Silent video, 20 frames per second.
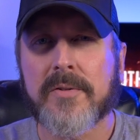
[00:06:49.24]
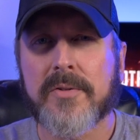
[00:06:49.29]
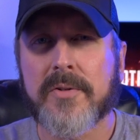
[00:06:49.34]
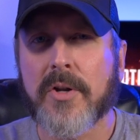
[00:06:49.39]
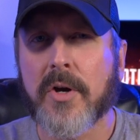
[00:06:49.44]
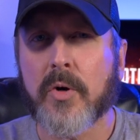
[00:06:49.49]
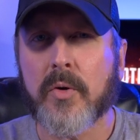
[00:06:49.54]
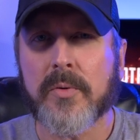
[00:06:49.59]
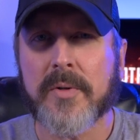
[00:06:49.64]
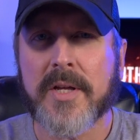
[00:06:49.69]

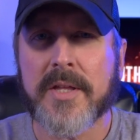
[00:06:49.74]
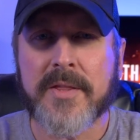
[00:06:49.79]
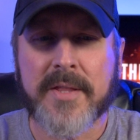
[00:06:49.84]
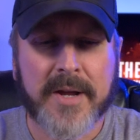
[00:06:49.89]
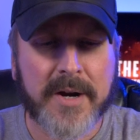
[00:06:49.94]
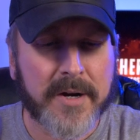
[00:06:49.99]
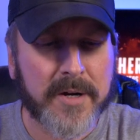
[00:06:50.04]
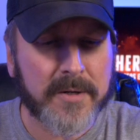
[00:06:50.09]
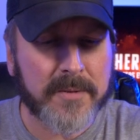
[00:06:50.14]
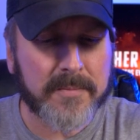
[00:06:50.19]
note in
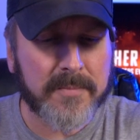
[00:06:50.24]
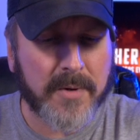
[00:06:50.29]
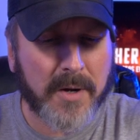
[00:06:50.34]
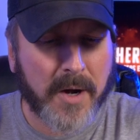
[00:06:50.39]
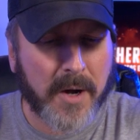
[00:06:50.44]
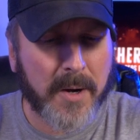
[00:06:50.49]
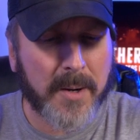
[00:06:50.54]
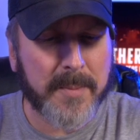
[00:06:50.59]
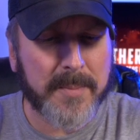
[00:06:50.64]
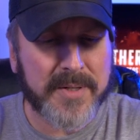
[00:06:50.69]
there.
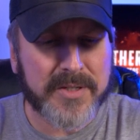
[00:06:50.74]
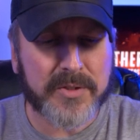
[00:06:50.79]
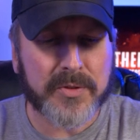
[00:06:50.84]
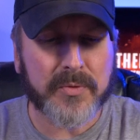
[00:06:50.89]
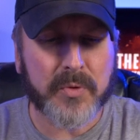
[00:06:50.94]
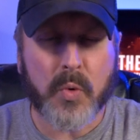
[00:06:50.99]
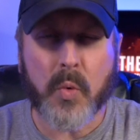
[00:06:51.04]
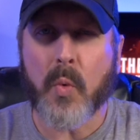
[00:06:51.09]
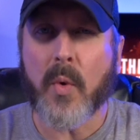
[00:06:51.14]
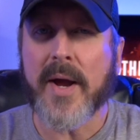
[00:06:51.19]
It's
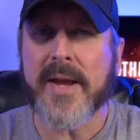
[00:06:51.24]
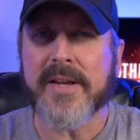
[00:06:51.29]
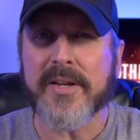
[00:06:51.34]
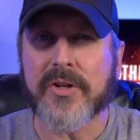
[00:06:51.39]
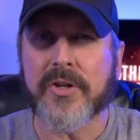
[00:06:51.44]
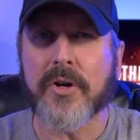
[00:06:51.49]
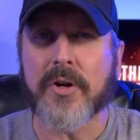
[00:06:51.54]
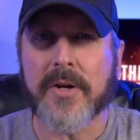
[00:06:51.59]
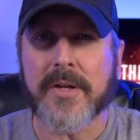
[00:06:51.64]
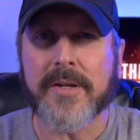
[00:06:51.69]
quite
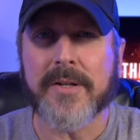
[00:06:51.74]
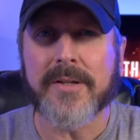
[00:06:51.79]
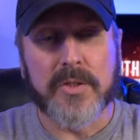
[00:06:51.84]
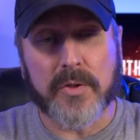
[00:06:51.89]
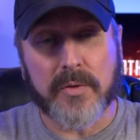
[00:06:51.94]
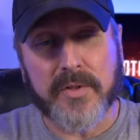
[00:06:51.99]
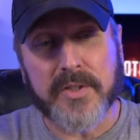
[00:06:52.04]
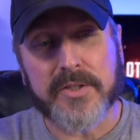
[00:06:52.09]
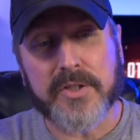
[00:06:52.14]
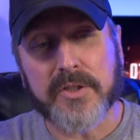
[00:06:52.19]
good.
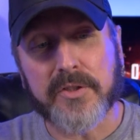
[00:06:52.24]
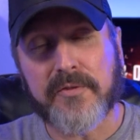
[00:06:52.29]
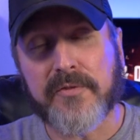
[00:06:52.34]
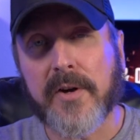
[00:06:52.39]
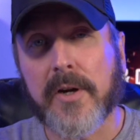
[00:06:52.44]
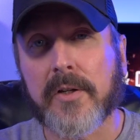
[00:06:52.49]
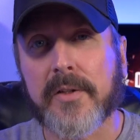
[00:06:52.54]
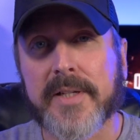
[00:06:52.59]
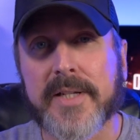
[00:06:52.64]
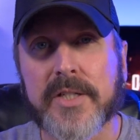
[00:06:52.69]
So this is
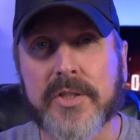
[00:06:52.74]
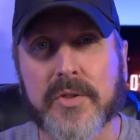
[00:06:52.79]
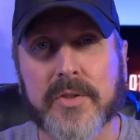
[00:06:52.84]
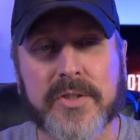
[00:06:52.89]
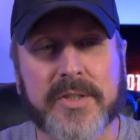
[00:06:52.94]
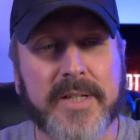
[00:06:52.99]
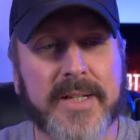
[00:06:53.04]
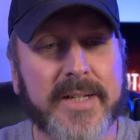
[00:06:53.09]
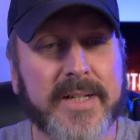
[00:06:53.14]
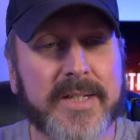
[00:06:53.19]
fairly
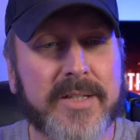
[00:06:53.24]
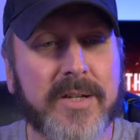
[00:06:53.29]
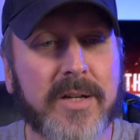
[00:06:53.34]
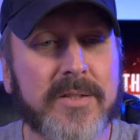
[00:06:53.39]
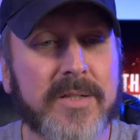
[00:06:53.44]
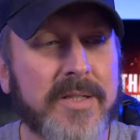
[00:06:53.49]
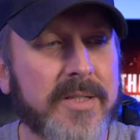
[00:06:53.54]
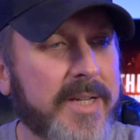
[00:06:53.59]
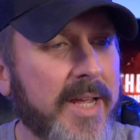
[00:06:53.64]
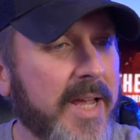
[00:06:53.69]
interesting. It
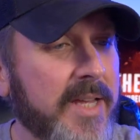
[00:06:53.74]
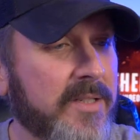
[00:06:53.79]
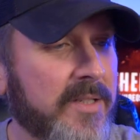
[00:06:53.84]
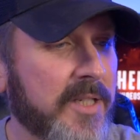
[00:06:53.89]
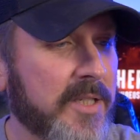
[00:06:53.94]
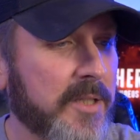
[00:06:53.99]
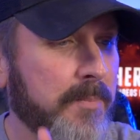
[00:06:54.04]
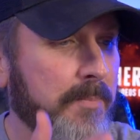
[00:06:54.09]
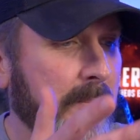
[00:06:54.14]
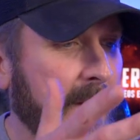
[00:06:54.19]
doesn't taste
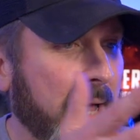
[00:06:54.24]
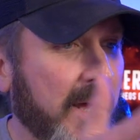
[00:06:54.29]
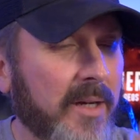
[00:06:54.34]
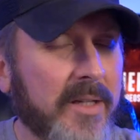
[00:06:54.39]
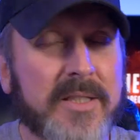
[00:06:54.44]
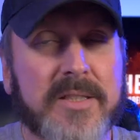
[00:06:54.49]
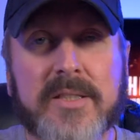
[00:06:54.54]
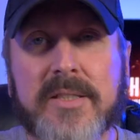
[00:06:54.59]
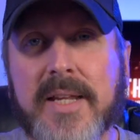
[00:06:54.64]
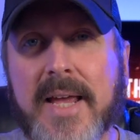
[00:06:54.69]
as
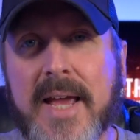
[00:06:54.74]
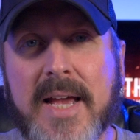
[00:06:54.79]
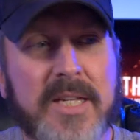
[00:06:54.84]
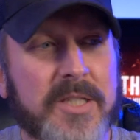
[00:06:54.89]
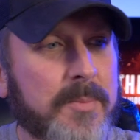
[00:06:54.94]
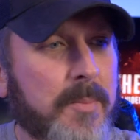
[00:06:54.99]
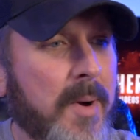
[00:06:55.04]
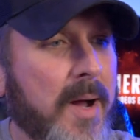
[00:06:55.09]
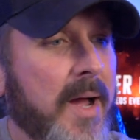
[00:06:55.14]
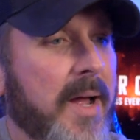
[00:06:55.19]
balanced
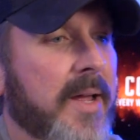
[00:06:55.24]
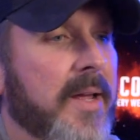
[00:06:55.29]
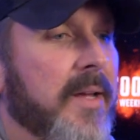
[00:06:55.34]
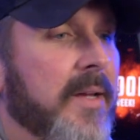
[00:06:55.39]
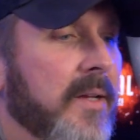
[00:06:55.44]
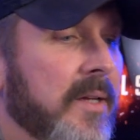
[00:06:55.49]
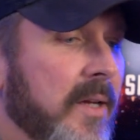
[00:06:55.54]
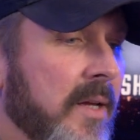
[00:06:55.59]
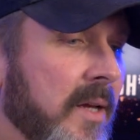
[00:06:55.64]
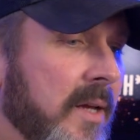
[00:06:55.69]
as
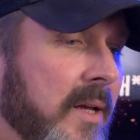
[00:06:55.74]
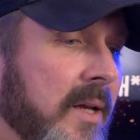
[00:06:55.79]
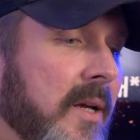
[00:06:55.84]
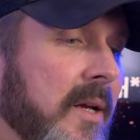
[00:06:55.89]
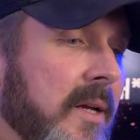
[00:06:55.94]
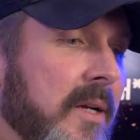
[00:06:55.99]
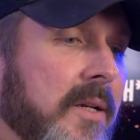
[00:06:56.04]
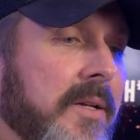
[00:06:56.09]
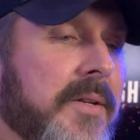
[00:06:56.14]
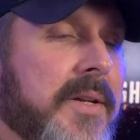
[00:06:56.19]
my
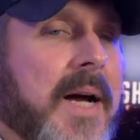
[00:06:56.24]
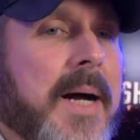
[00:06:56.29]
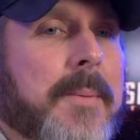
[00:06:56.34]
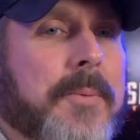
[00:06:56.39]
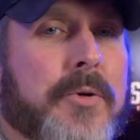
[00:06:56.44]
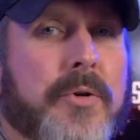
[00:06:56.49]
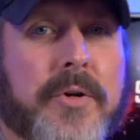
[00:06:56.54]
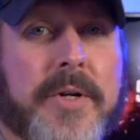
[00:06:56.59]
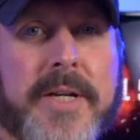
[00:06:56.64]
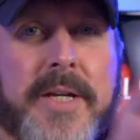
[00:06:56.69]
Knob
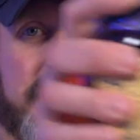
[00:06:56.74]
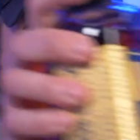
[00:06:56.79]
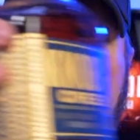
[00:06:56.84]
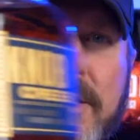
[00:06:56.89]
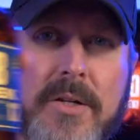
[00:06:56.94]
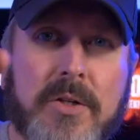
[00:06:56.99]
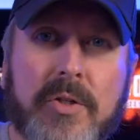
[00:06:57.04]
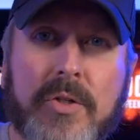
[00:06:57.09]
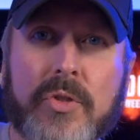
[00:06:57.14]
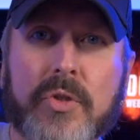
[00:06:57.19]
Creek
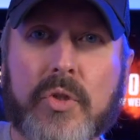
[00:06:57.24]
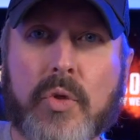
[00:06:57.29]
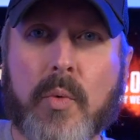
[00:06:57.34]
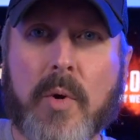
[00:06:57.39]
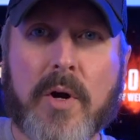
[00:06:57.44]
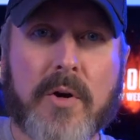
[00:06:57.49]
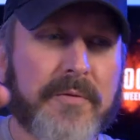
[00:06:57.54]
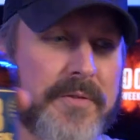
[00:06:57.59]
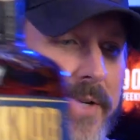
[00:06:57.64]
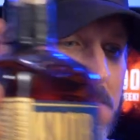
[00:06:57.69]

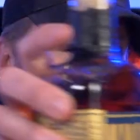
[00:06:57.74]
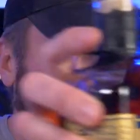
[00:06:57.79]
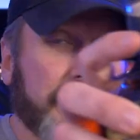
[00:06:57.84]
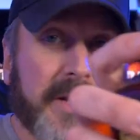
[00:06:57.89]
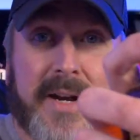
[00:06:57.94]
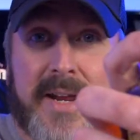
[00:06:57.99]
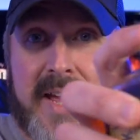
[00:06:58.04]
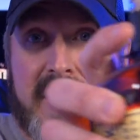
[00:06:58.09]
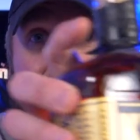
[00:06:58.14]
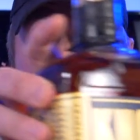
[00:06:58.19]
12 year that
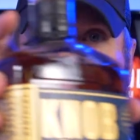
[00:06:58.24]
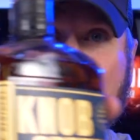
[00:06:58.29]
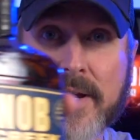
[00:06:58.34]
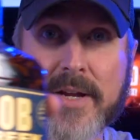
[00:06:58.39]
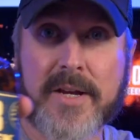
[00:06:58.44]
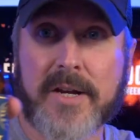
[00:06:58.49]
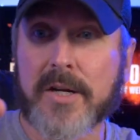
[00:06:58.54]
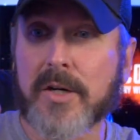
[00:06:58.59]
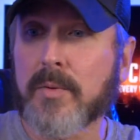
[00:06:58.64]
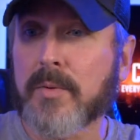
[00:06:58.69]
I have right
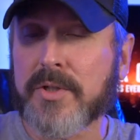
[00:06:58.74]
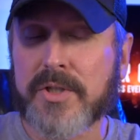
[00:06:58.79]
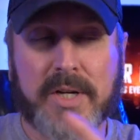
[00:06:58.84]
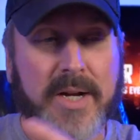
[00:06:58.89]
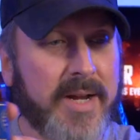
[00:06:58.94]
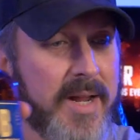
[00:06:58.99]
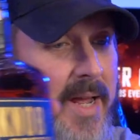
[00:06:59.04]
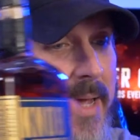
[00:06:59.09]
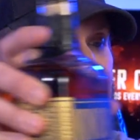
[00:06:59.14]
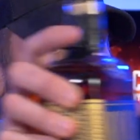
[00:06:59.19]
here, which
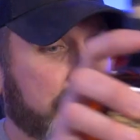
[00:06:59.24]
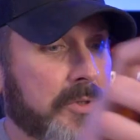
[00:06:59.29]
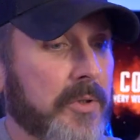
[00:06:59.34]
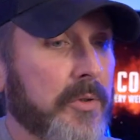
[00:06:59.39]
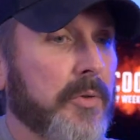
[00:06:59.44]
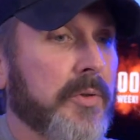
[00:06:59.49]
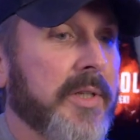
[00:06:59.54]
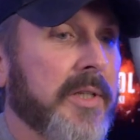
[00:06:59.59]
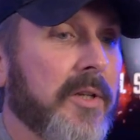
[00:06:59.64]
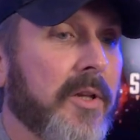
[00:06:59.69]
I
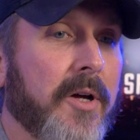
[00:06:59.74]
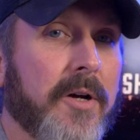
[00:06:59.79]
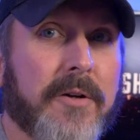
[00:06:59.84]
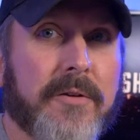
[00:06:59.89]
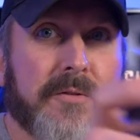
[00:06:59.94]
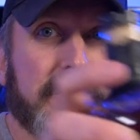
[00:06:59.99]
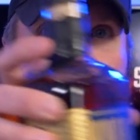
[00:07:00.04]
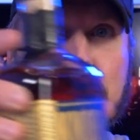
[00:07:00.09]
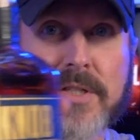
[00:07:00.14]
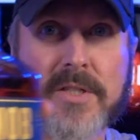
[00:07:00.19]
absolutely
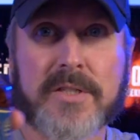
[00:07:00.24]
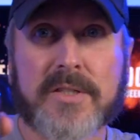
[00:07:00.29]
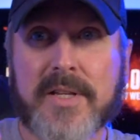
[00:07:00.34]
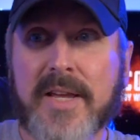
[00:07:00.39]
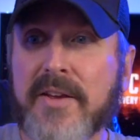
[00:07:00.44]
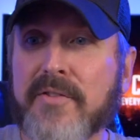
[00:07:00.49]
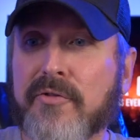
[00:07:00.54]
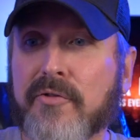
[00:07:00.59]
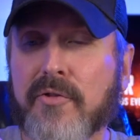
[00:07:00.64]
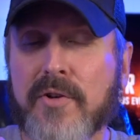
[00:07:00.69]
love. This is
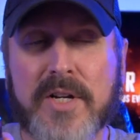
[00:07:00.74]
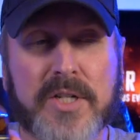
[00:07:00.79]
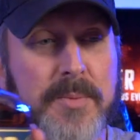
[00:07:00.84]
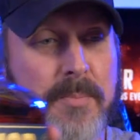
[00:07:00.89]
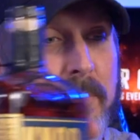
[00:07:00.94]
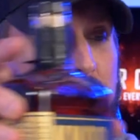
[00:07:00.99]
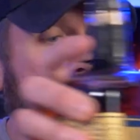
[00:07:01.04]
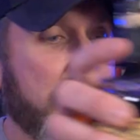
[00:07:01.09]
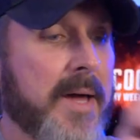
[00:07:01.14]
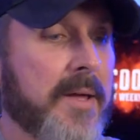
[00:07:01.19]
a fresh
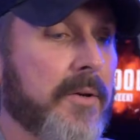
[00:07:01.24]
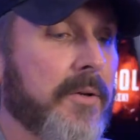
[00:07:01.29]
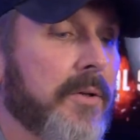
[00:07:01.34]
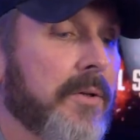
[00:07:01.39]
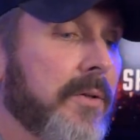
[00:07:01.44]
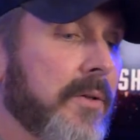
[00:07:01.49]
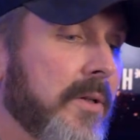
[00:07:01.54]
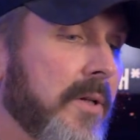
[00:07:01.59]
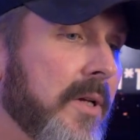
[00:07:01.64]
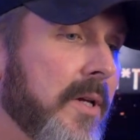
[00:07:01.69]

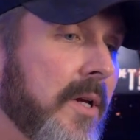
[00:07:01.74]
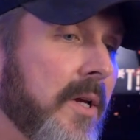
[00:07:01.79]
bottle.